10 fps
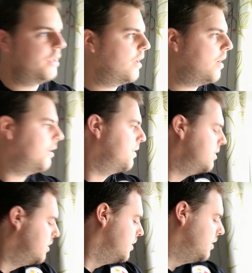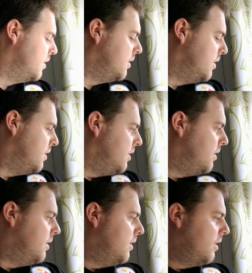on,
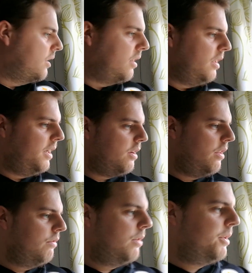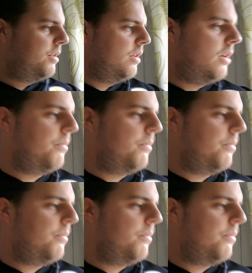cleaned all the rubbish up.